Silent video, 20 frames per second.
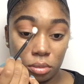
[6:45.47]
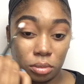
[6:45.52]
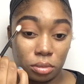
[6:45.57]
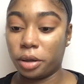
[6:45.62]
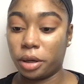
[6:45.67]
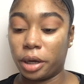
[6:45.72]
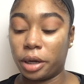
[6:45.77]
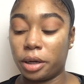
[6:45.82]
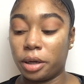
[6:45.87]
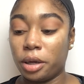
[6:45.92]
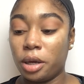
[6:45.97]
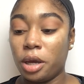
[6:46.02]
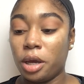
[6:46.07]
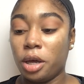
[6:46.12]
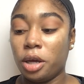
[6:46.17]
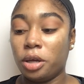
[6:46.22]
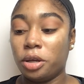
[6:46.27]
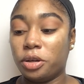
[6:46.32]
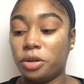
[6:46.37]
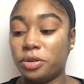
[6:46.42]
Okay,
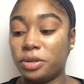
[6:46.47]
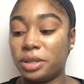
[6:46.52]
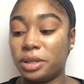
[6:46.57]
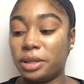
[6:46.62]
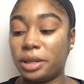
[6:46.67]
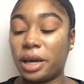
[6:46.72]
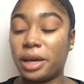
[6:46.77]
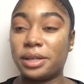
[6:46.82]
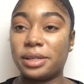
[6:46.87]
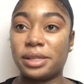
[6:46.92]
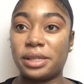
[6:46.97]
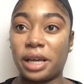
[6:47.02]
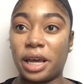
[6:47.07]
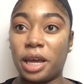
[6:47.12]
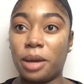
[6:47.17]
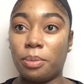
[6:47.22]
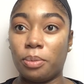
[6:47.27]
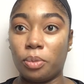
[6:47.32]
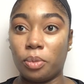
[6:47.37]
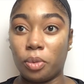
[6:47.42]
using that
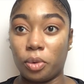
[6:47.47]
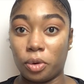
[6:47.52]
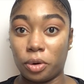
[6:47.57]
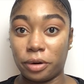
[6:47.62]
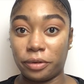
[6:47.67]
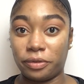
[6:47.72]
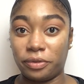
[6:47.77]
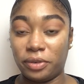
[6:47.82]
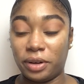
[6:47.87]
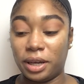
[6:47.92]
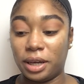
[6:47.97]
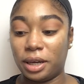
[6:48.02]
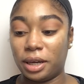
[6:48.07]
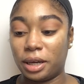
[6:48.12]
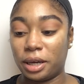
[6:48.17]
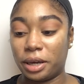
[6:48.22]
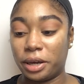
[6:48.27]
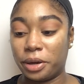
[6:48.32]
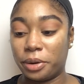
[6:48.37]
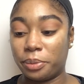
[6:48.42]
same
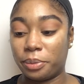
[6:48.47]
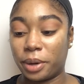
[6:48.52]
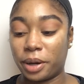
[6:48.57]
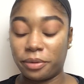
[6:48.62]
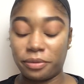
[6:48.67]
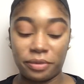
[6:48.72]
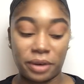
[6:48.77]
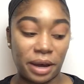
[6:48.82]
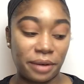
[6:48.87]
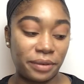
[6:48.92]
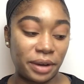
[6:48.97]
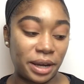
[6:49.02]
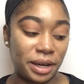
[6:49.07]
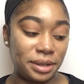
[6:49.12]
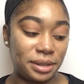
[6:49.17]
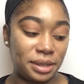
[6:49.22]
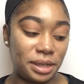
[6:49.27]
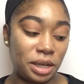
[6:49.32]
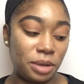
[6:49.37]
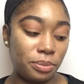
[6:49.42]
Morphe
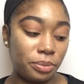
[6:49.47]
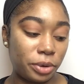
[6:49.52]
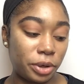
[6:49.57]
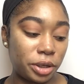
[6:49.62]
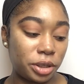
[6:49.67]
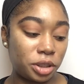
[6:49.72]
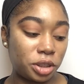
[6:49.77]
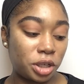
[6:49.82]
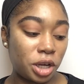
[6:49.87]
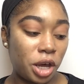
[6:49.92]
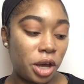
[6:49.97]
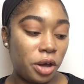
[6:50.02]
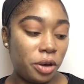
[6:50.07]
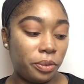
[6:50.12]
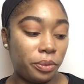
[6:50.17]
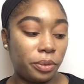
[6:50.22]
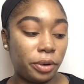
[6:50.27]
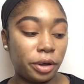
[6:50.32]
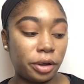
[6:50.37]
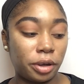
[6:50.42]
M518 brush,
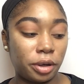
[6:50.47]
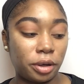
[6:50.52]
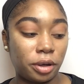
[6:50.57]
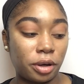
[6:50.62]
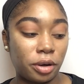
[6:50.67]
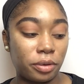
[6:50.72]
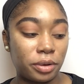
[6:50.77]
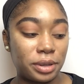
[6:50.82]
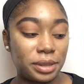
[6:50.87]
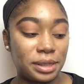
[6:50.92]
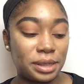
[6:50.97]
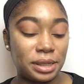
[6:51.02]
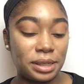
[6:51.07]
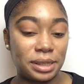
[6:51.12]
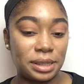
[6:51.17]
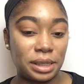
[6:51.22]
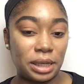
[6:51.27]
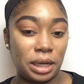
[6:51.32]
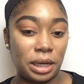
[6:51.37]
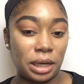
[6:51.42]
we're gonna go into
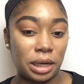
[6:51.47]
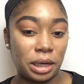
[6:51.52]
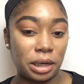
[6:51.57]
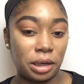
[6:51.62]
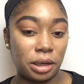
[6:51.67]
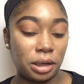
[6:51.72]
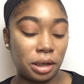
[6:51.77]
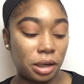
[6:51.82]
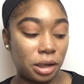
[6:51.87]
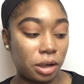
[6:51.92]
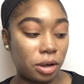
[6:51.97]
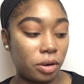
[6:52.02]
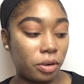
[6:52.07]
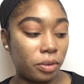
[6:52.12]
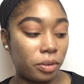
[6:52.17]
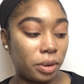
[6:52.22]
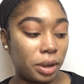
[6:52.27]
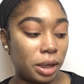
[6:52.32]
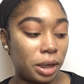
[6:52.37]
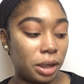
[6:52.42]
Sienna and
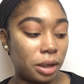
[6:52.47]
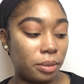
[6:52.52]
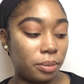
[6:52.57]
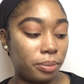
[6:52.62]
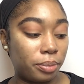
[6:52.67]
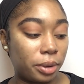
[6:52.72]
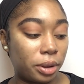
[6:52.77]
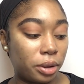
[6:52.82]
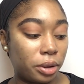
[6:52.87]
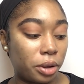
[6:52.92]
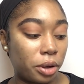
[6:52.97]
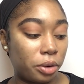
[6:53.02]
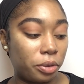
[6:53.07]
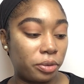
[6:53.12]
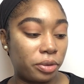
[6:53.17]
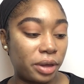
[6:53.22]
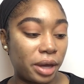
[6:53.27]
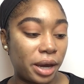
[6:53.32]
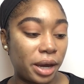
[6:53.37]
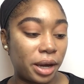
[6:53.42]
go in below
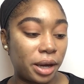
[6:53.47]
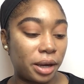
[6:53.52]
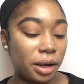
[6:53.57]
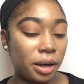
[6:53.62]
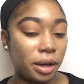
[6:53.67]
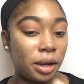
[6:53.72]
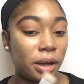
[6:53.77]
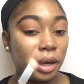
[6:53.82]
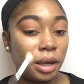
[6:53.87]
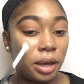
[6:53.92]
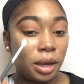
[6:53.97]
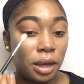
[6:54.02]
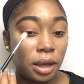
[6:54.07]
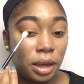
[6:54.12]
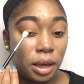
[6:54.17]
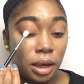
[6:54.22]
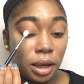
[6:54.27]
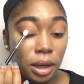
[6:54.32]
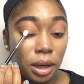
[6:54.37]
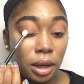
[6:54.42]
that.
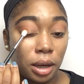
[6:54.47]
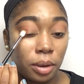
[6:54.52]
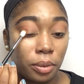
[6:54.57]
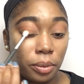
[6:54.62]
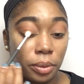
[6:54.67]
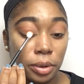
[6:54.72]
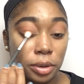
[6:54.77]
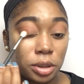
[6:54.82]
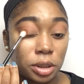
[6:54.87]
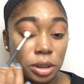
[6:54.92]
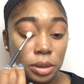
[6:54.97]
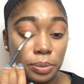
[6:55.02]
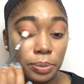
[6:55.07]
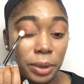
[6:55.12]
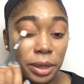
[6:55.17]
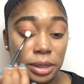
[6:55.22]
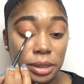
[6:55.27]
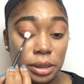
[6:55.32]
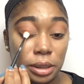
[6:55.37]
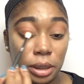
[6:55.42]
And we're just
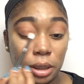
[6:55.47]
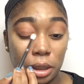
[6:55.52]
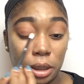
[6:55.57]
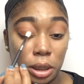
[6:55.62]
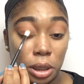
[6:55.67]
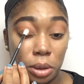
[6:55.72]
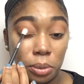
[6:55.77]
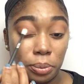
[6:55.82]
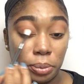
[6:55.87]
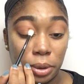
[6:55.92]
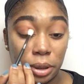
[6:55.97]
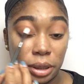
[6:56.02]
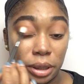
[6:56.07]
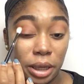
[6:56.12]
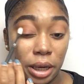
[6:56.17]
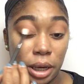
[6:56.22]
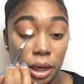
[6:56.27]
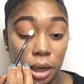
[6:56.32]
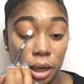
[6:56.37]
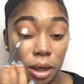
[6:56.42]
basically gonna put
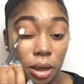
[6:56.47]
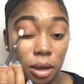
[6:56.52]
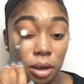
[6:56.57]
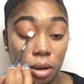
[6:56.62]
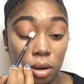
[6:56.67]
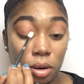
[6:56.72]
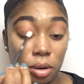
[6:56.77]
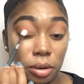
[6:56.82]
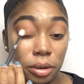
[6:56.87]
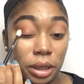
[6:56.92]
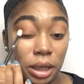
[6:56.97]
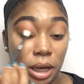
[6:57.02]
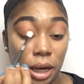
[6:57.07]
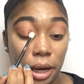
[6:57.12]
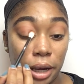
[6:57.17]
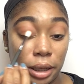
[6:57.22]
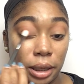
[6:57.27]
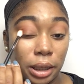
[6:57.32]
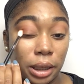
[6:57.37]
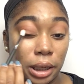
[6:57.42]
that on the
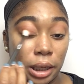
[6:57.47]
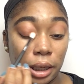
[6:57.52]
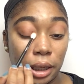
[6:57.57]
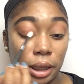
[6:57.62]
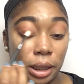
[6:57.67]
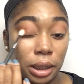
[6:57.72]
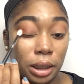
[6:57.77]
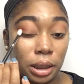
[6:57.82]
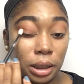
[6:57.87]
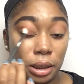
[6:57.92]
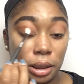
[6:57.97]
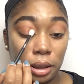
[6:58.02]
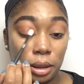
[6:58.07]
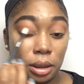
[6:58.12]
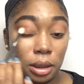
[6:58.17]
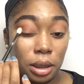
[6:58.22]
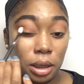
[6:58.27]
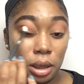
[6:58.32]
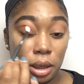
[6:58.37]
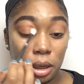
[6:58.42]
eyelid
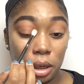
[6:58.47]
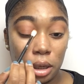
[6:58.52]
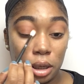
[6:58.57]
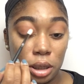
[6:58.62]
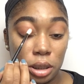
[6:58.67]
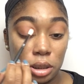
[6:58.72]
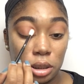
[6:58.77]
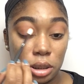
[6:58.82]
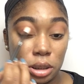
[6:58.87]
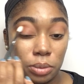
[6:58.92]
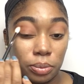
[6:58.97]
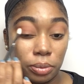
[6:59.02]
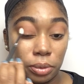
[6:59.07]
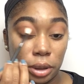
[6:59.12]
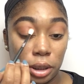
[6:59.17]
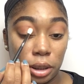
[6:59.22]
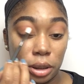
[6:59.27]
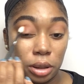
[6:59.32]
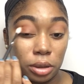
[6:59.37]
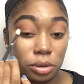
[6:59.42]
and just
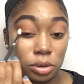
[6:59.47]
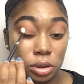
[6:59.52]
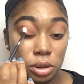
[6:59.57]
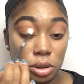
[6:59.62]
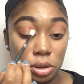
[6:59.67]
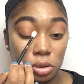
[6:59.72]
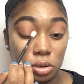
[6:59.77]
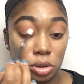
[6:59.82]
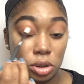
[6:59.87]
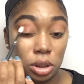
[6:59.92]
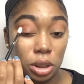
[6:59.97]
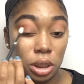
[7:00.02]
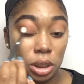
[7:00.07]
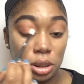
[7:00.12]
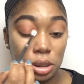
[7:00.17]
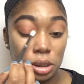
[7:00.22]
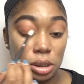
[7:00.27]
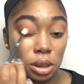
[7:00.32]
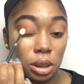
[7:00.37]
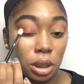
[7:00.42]
blend those two
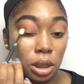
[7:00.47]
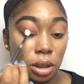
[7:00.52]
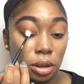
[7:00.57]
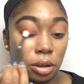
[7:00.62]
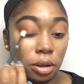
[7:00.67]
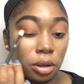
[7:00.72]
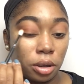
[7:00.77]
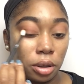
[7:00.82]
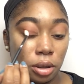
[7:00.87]
shades together.